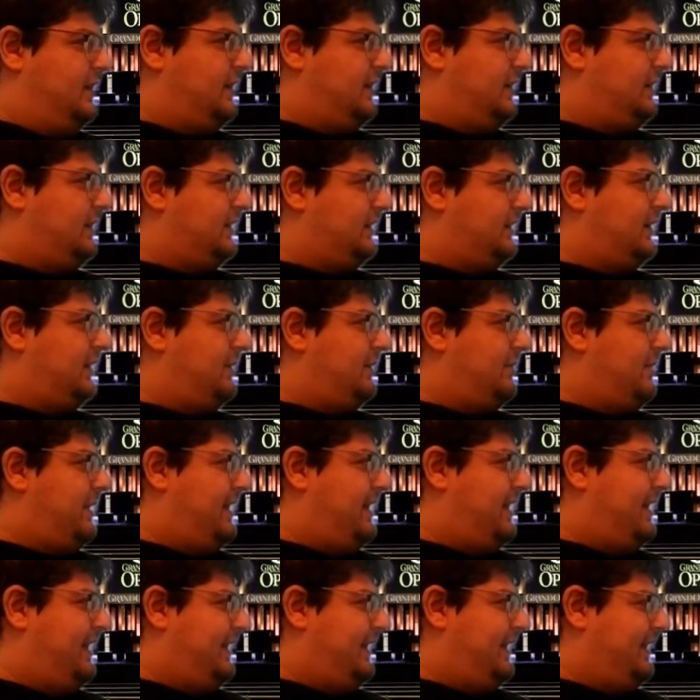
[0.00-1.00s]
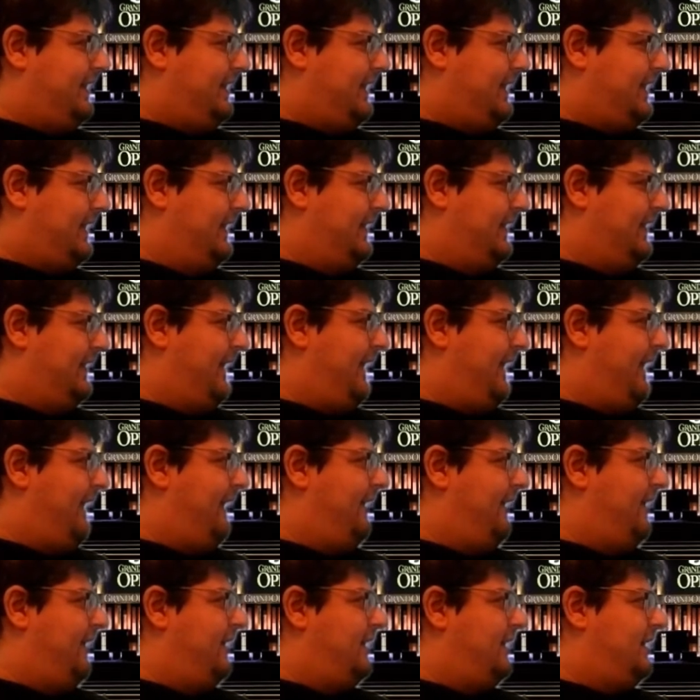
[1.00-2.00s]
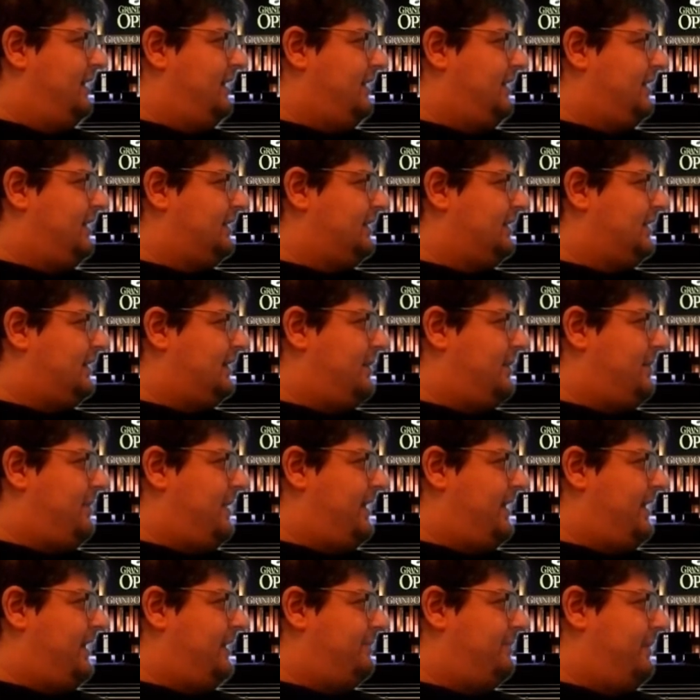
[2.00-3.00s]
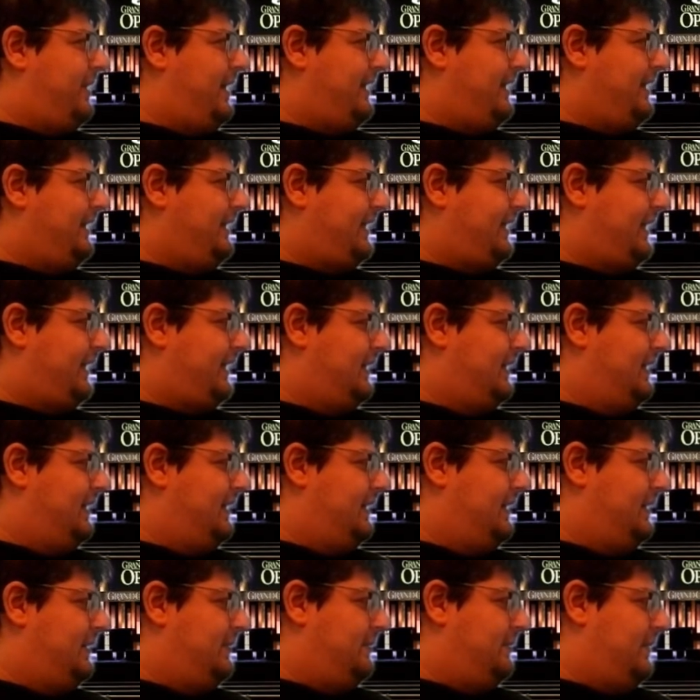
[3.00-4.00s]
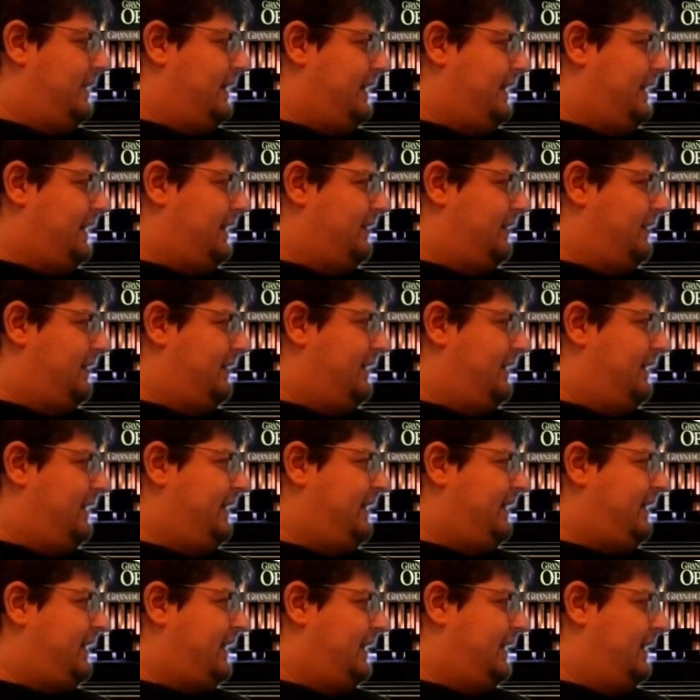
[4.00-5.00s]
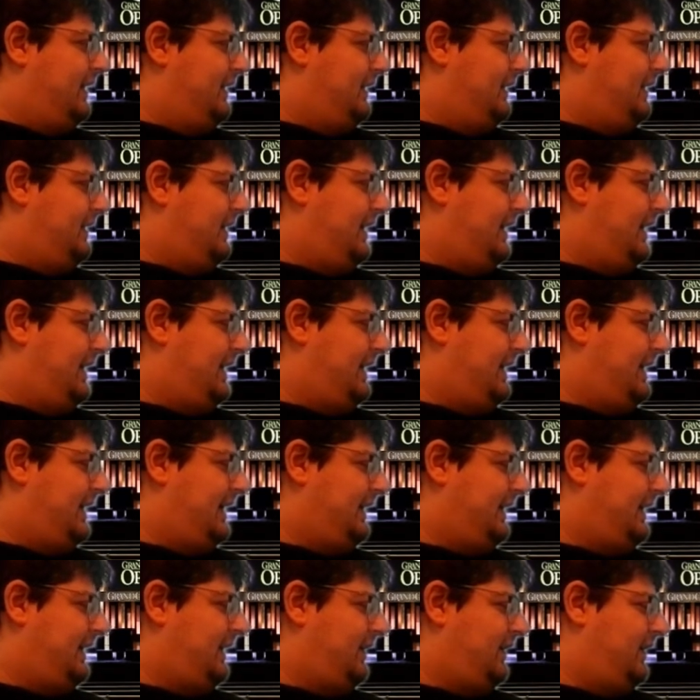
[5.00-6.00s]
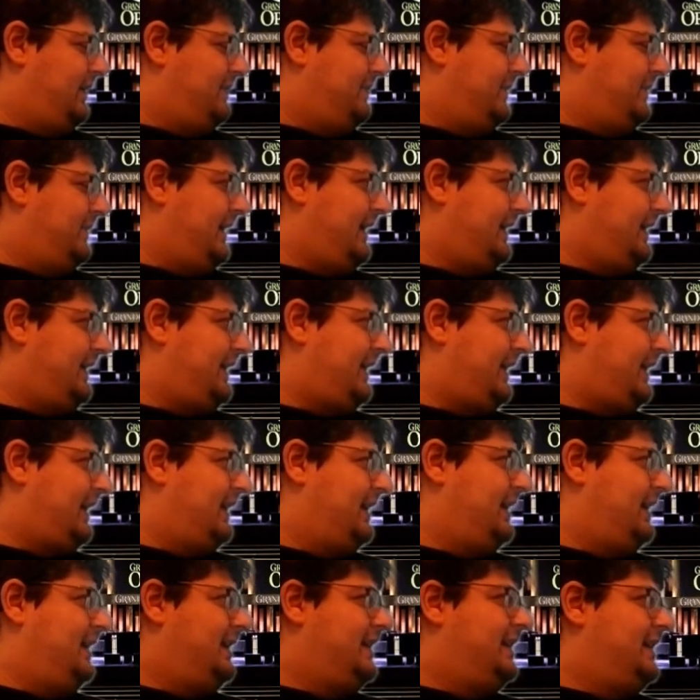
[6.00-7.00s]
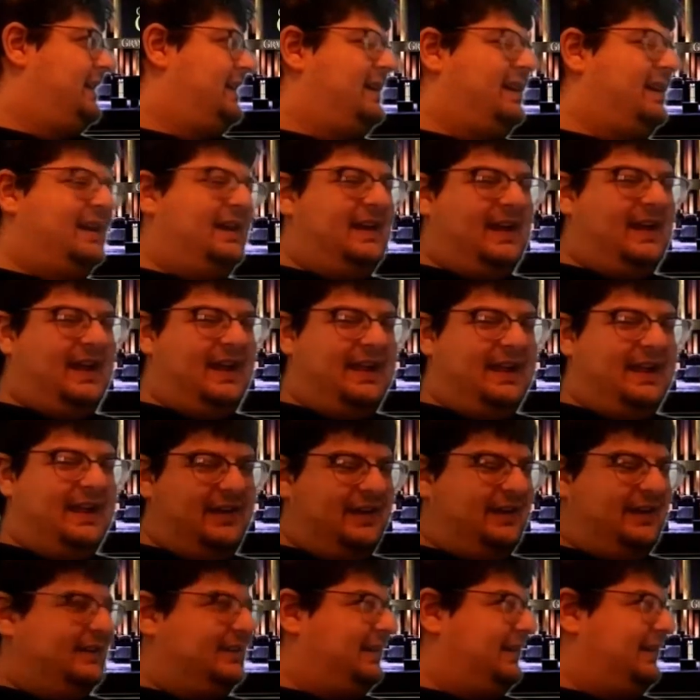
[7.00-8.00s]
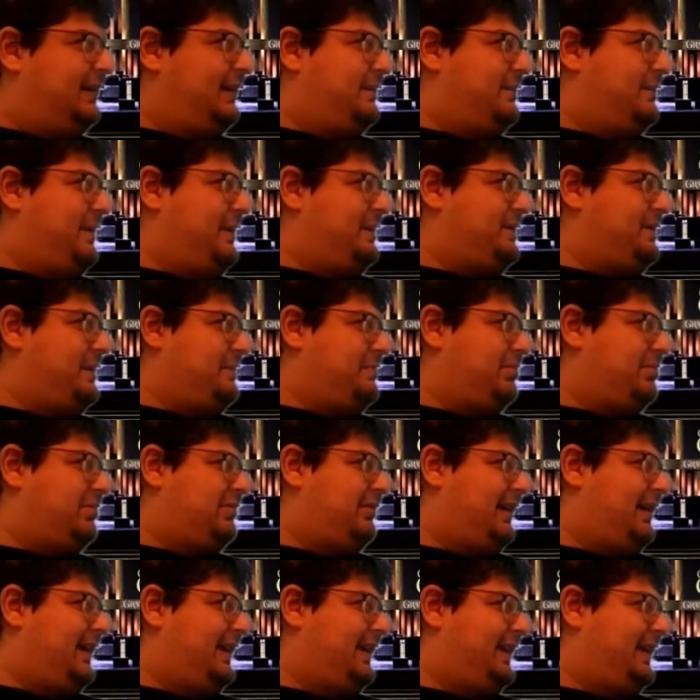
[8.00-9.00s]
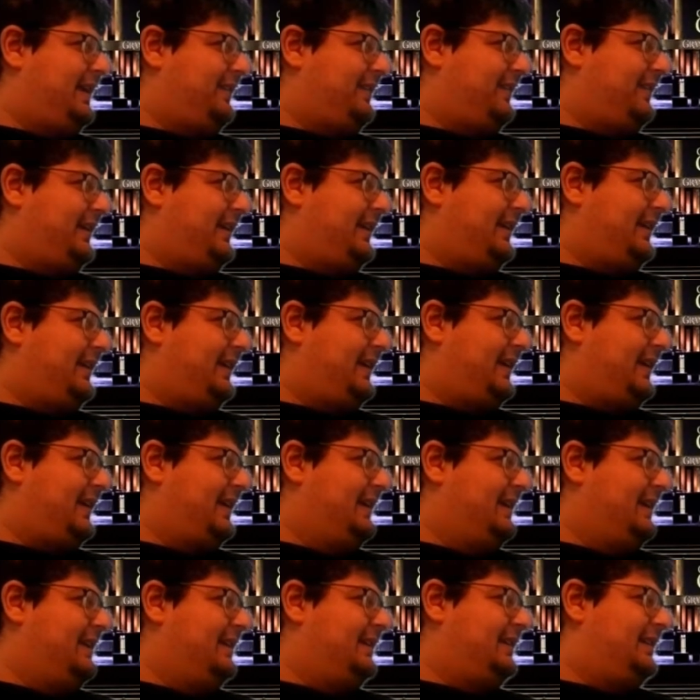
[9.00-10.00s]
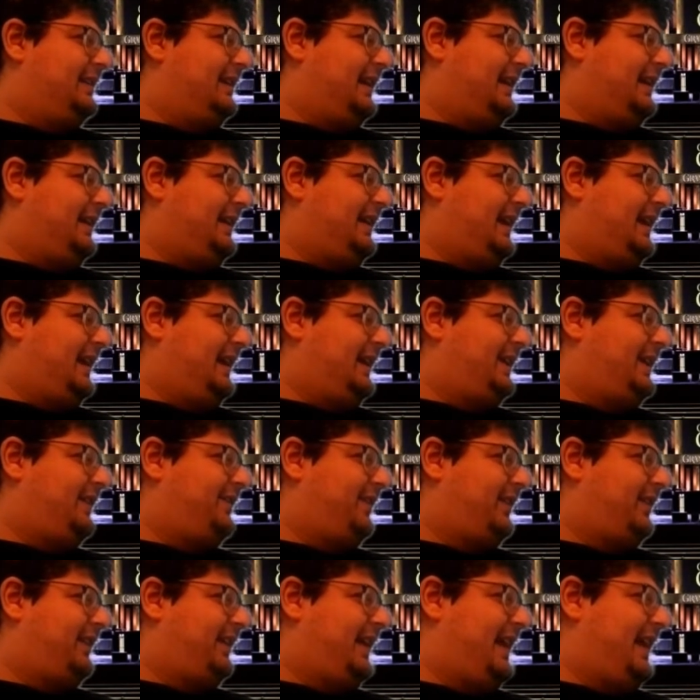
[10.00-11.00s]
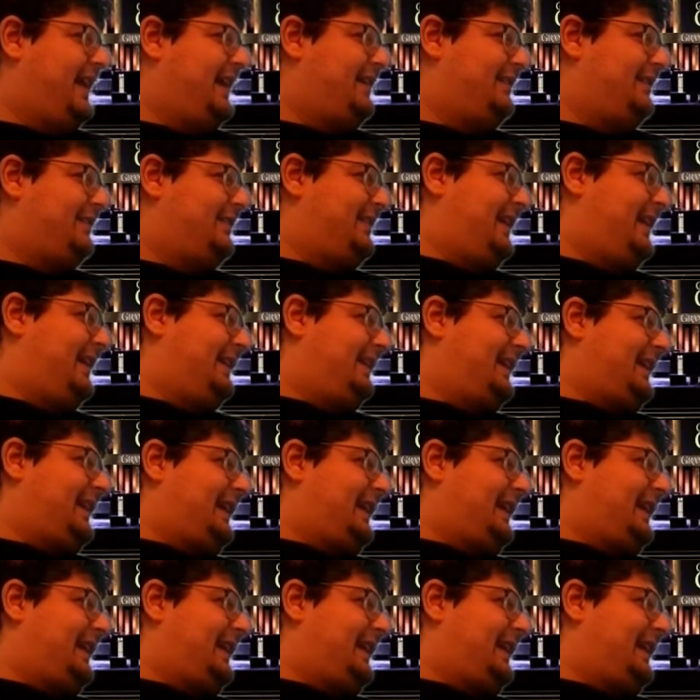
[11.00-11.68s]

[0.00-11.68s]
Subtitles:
can learn about ice. You can learn about mice. Mice on ice and ice on mice. Hey, you can learn about the price of ice. Nice ice for sale, 10